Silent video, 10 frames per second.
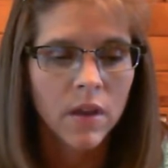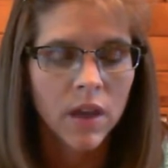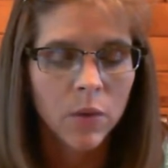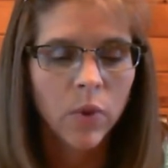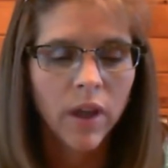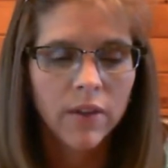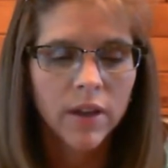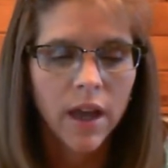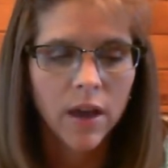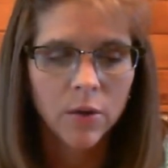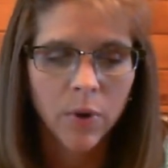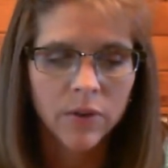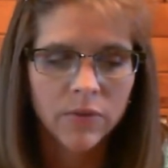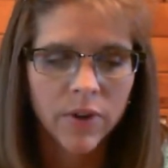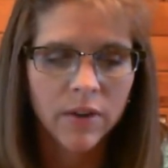He will have a
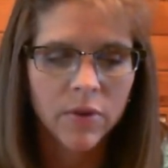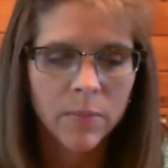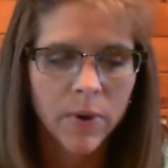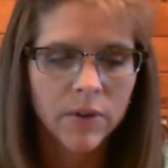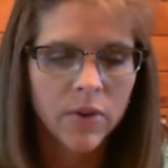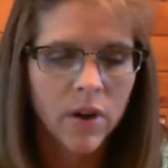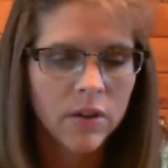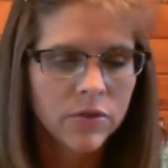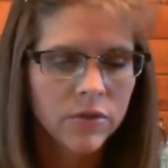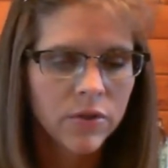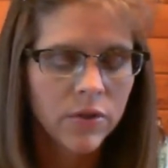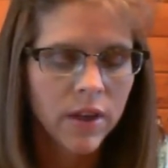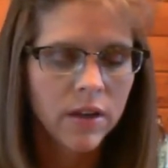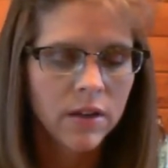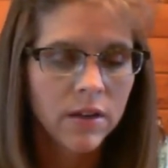counterpart for every part of God's
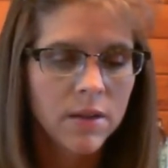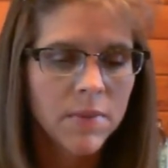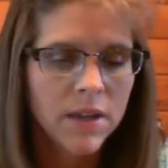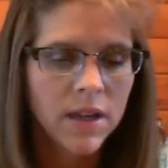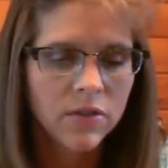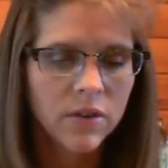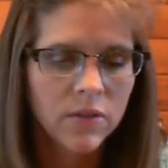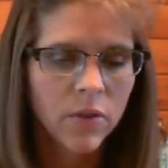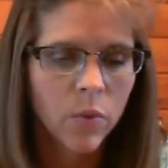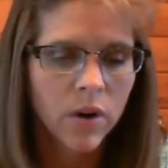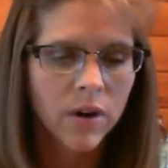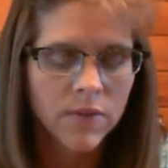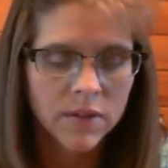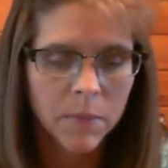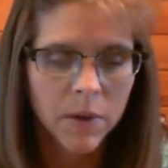truth and an imitation of the work of
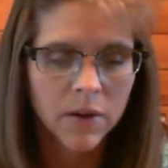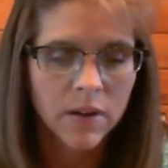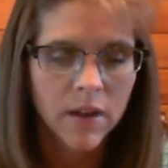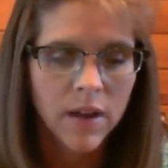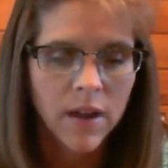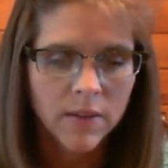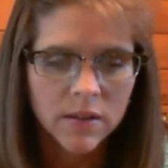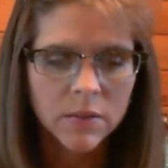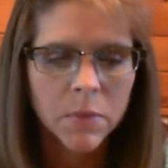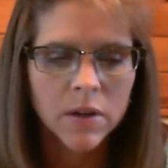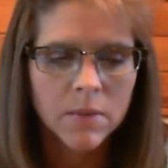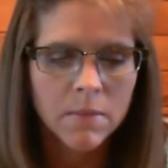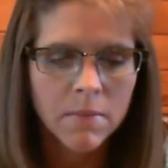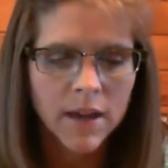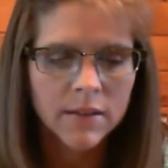the Spirit. The Spirit
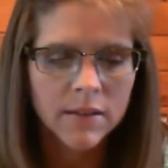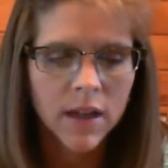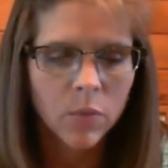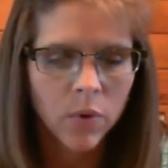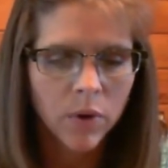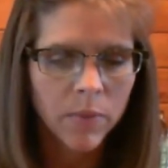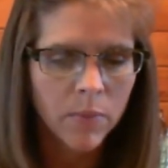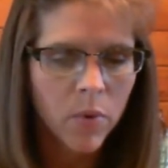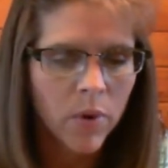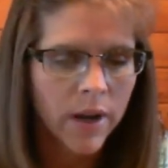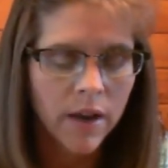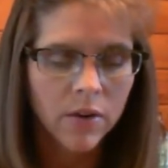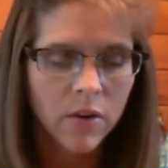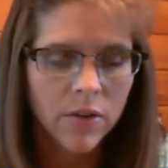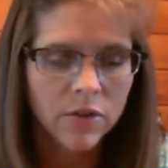must and will be poured
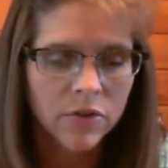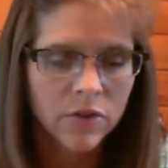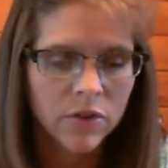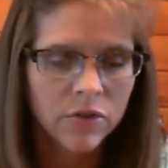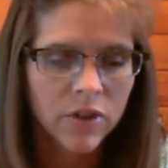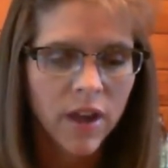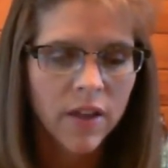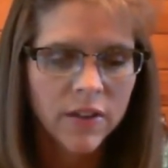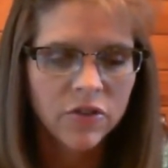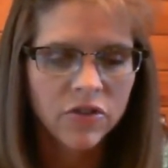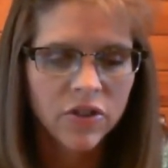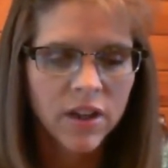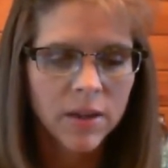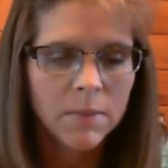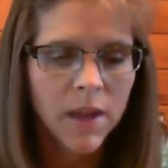out on the church that
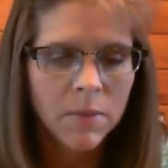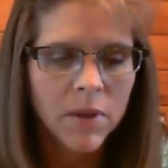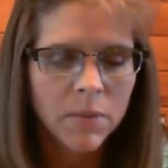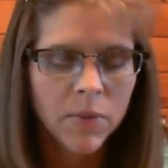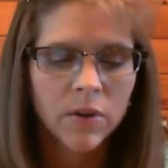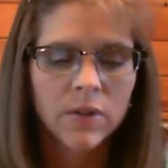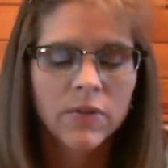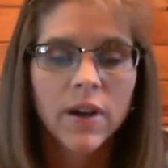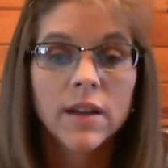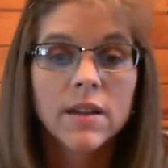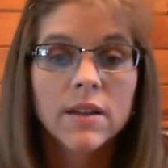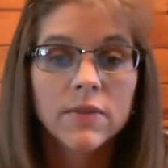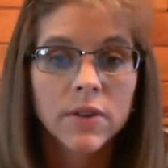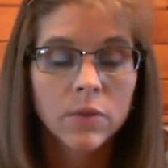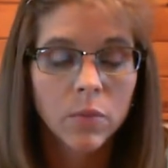she may be purified and
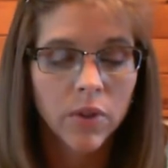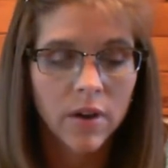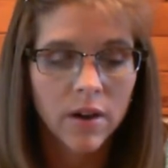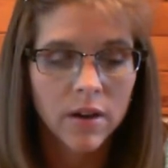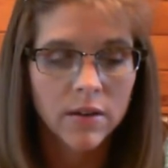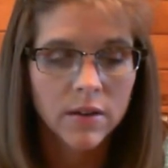filled with God.